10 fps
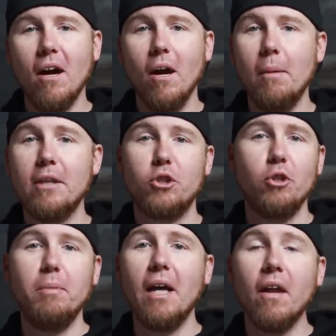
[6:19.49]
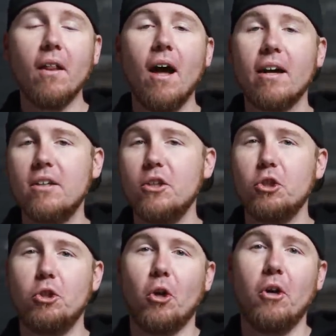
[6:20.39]
um, it should be unlocked and it
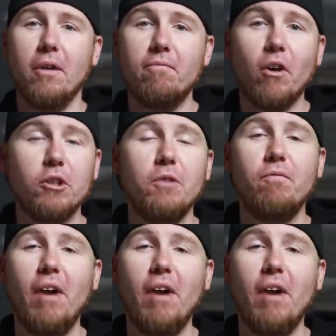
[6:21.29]
should turn and function